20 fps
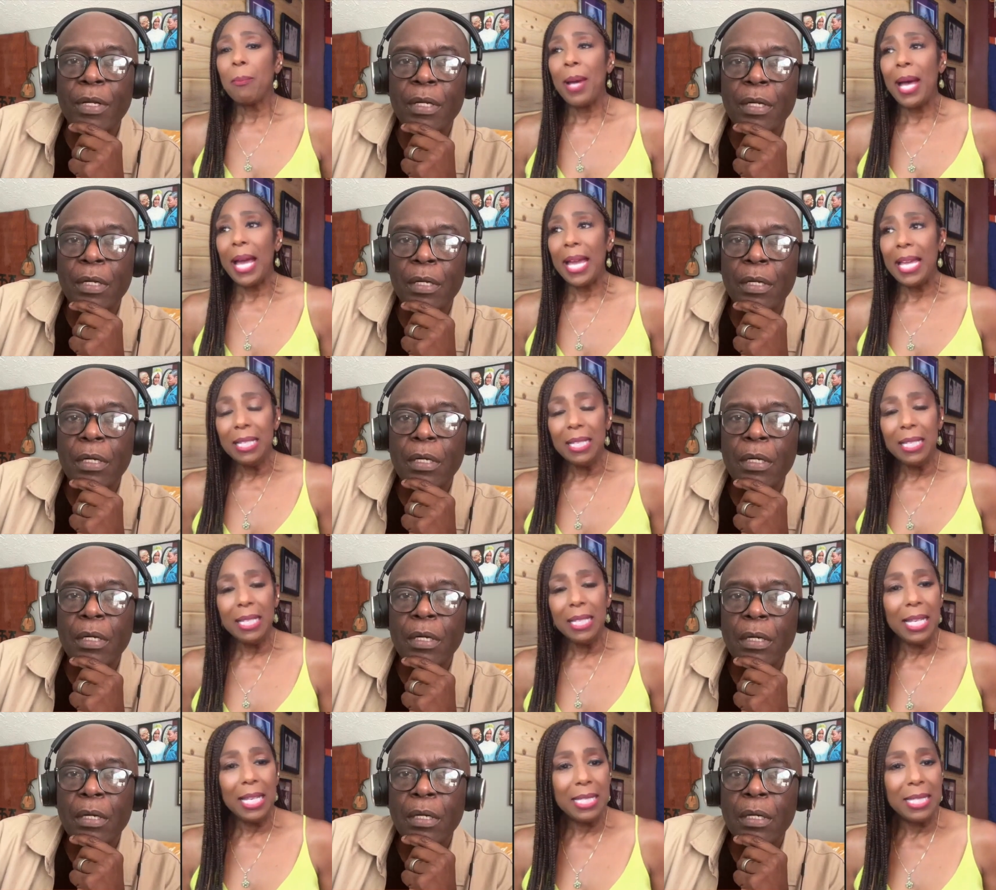
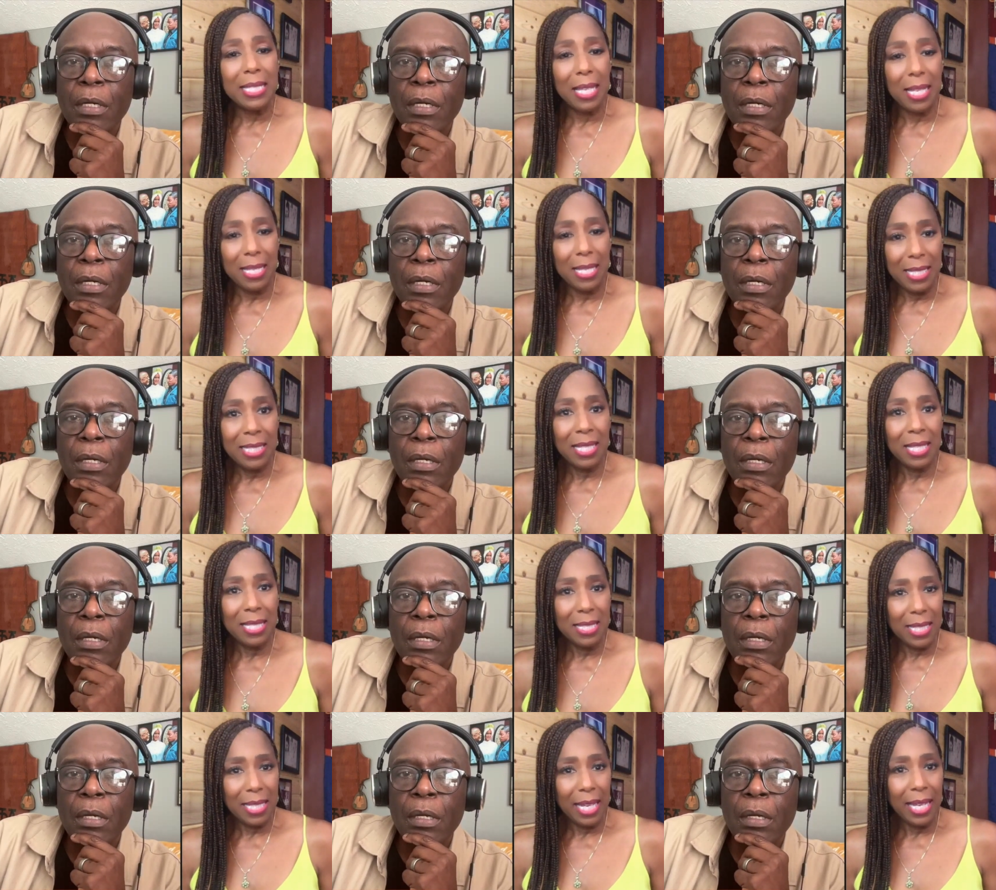Speaker 1: pilot at Sun,
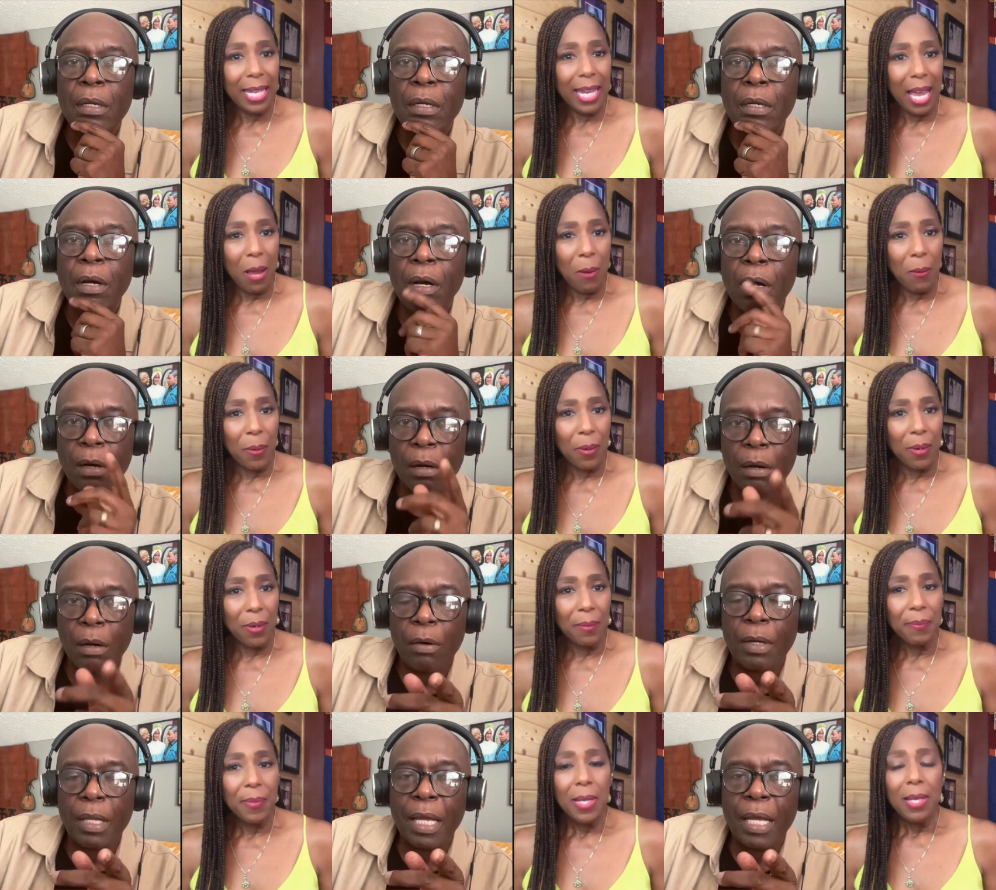Sunset
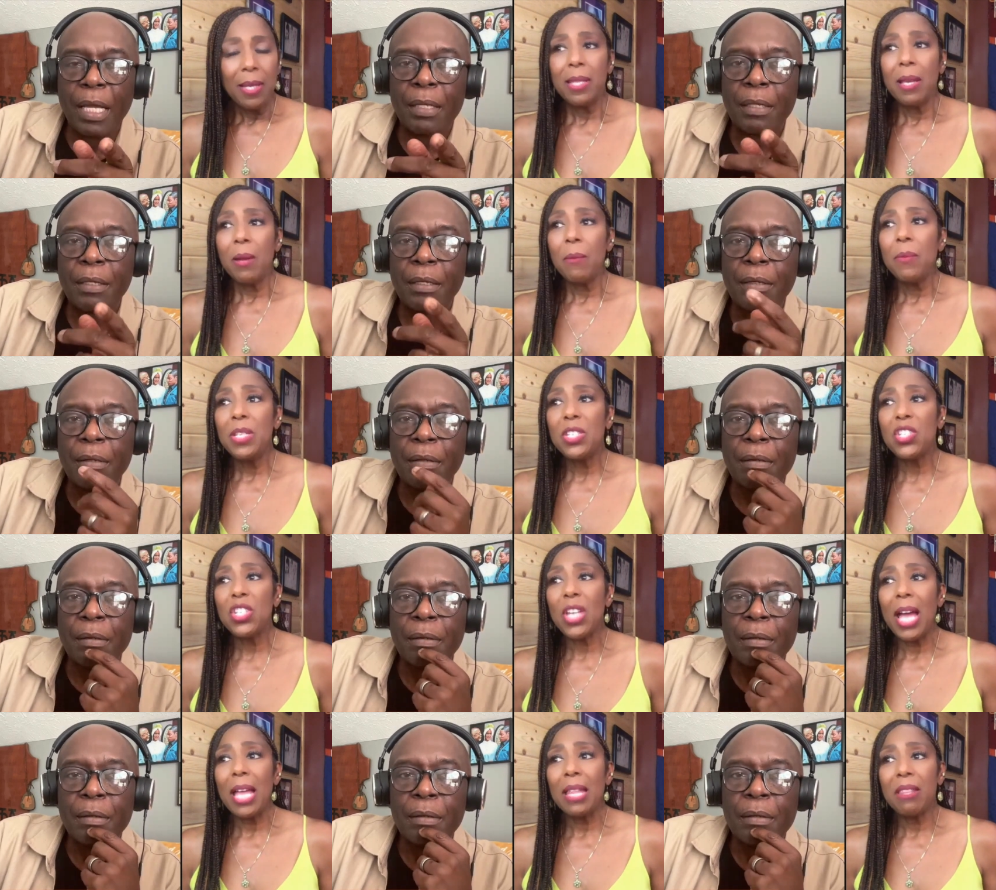Gower. Okay. Then we
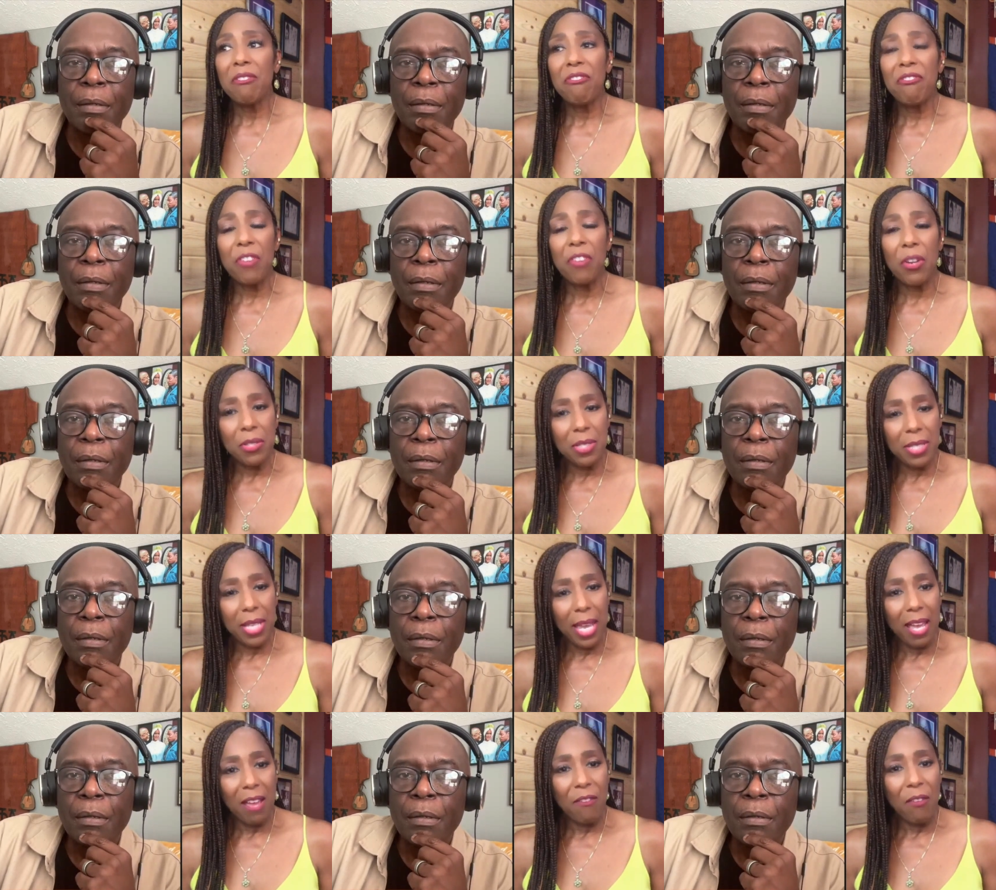shot the
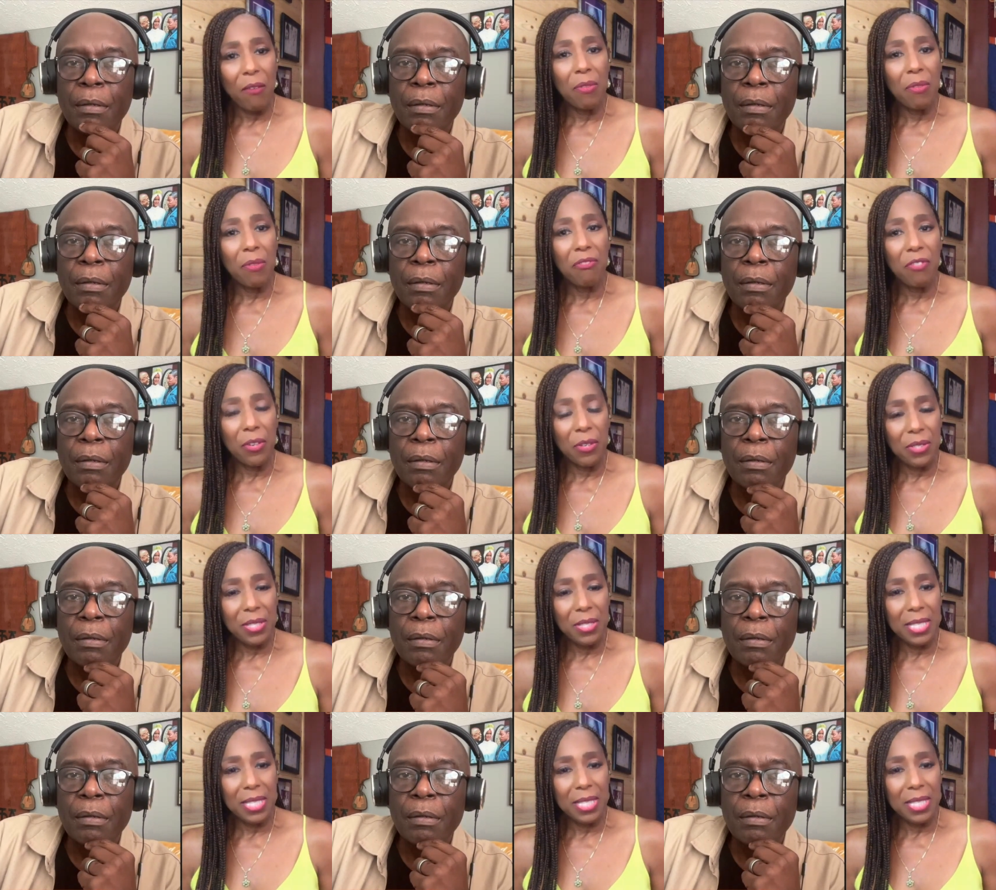first half of the first